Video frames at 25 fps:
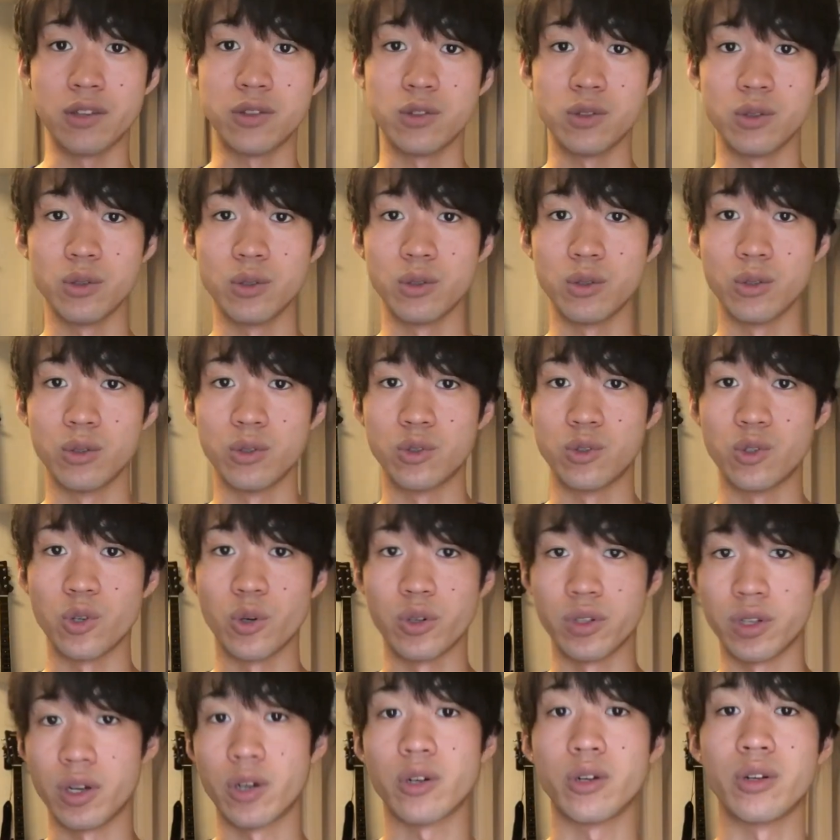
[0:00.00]
to
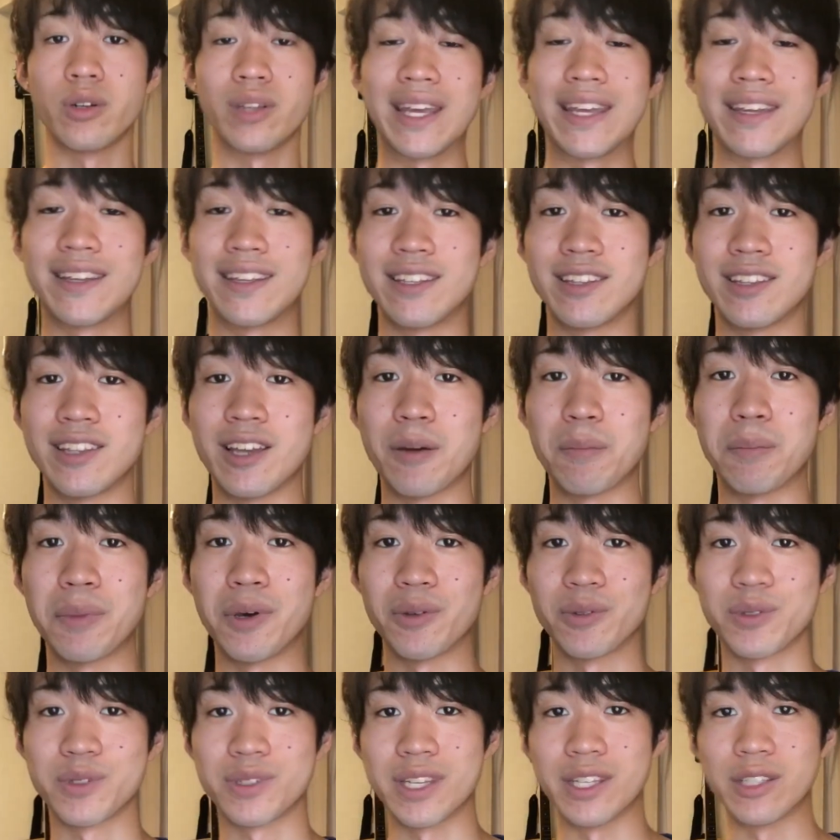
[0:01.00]
join the herd and hit that
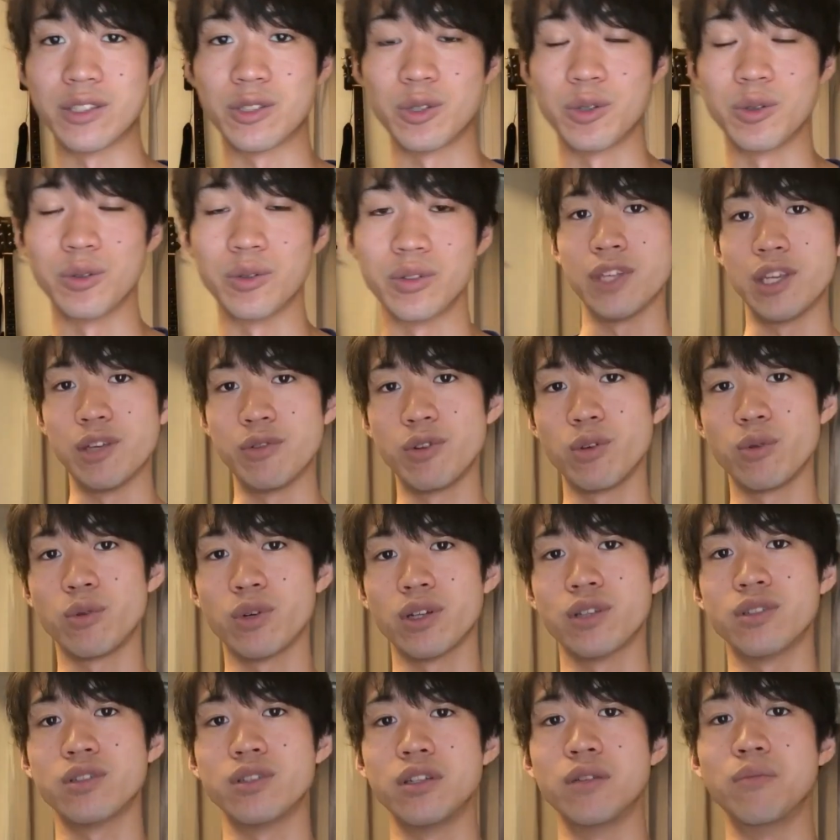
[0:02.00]
bell to stay tuned. If you
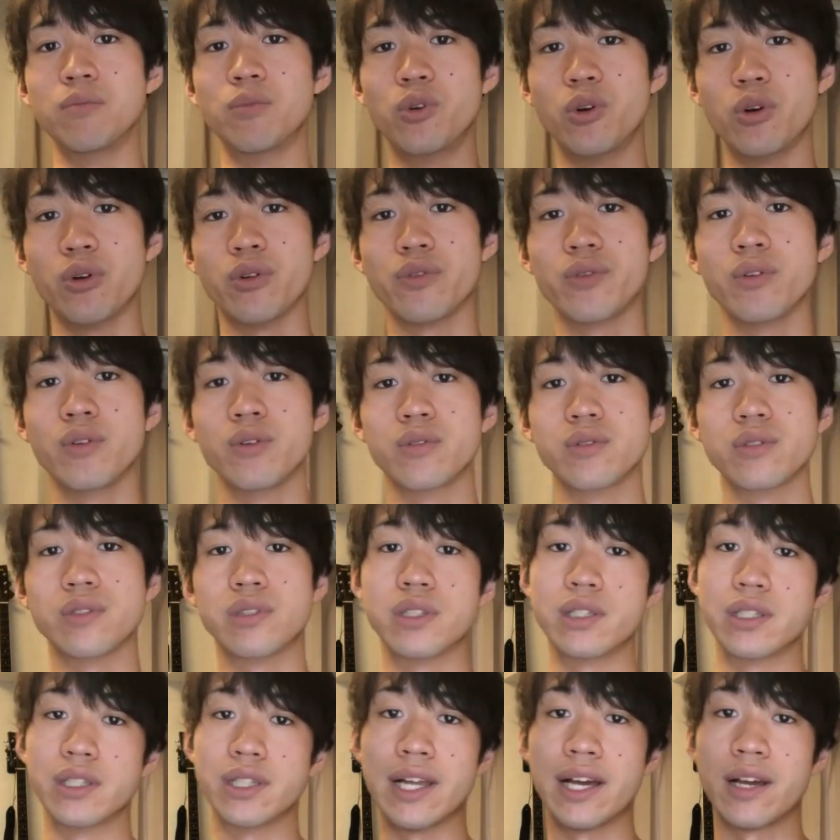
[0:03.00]
want to see more of those
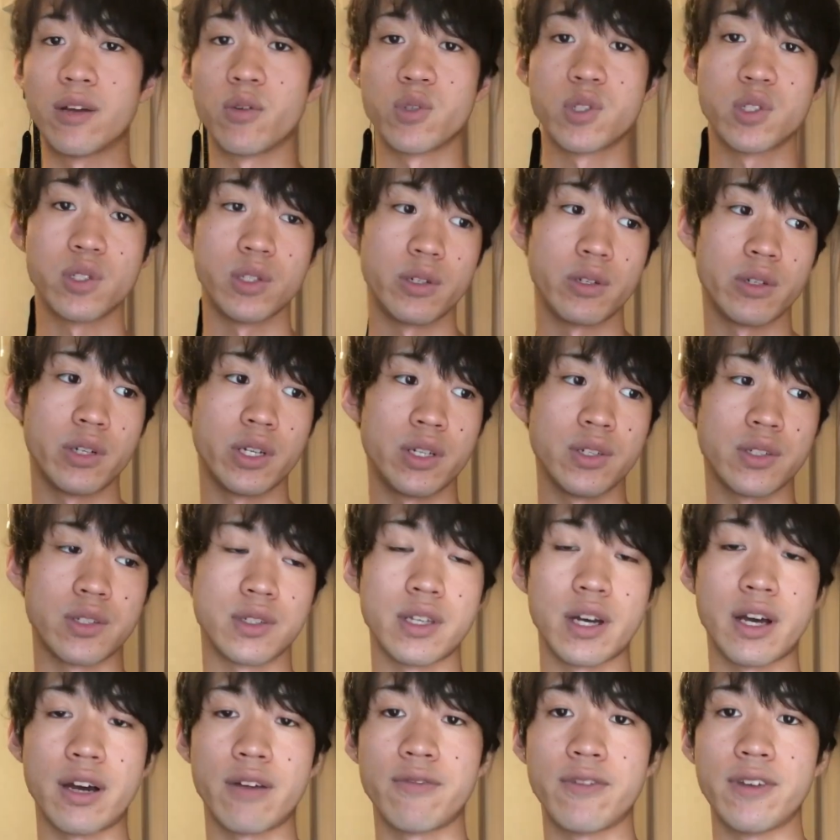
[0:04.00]
language learning
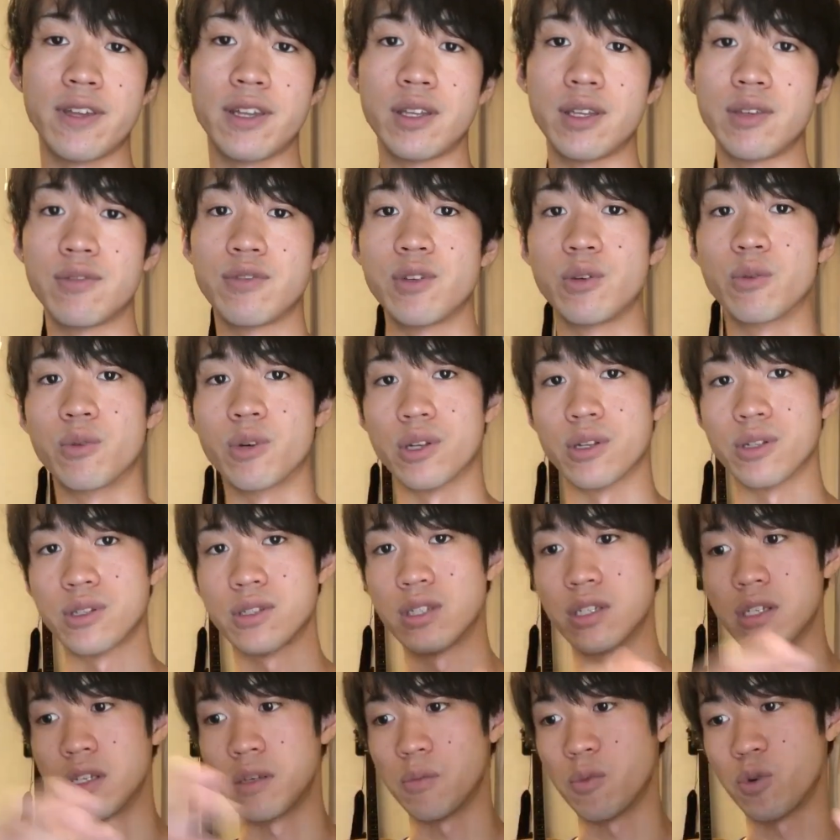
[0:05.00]
stuff, and if you want to
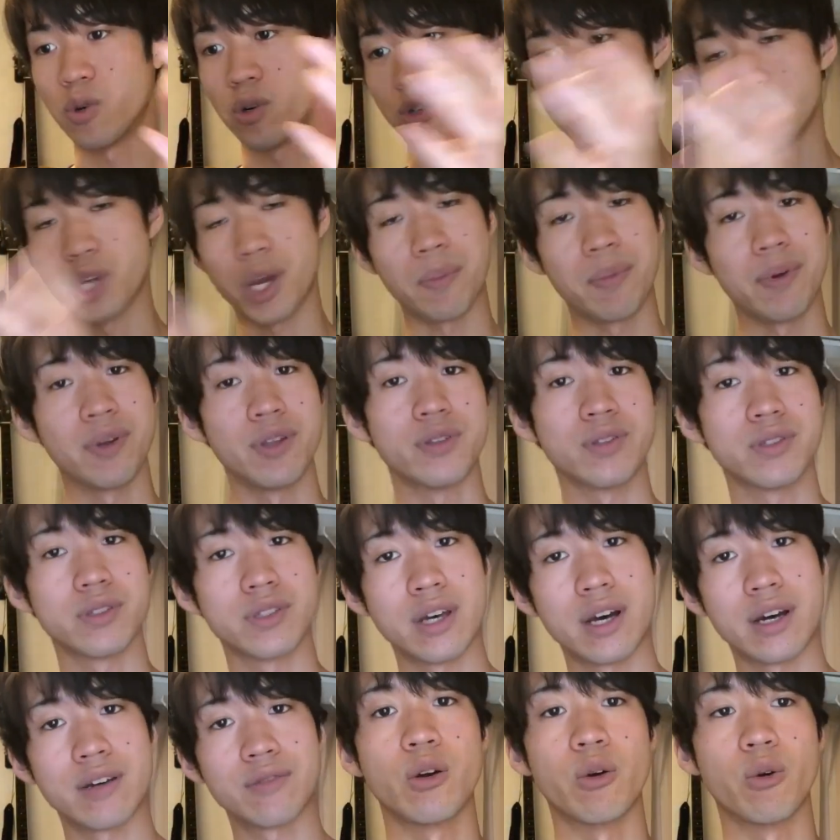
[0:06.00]
see more Japanese
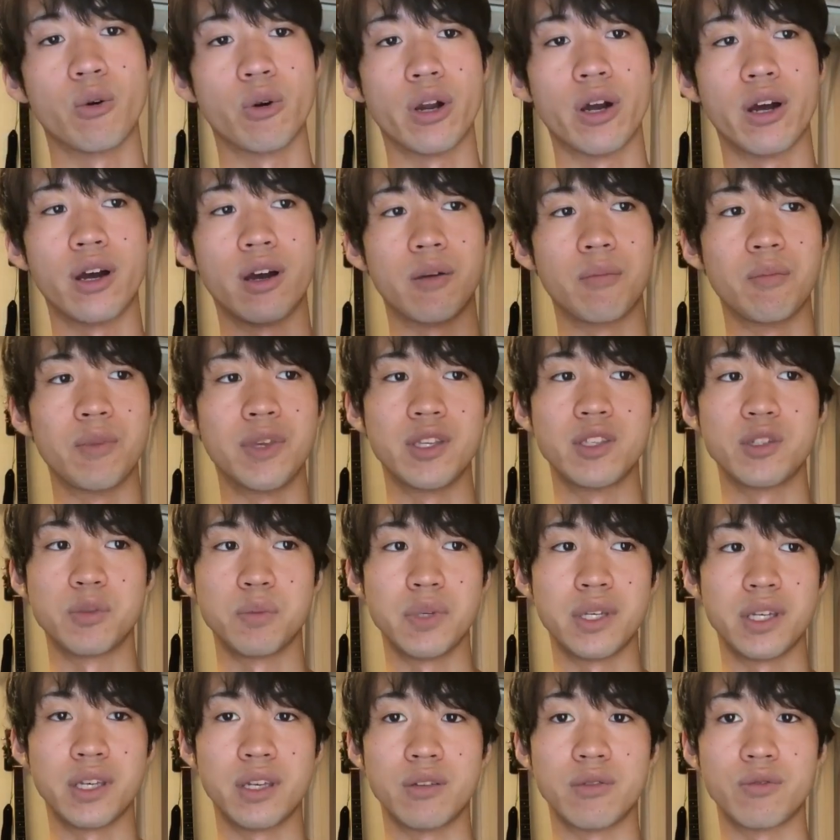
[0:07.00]
stuff or me
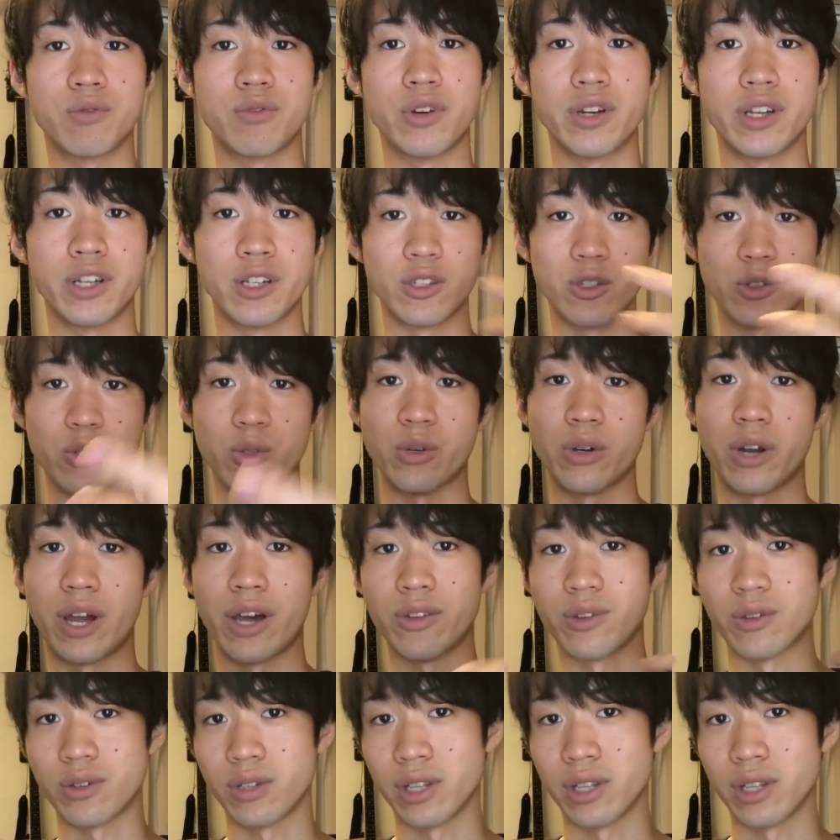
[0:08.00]
speaking French or other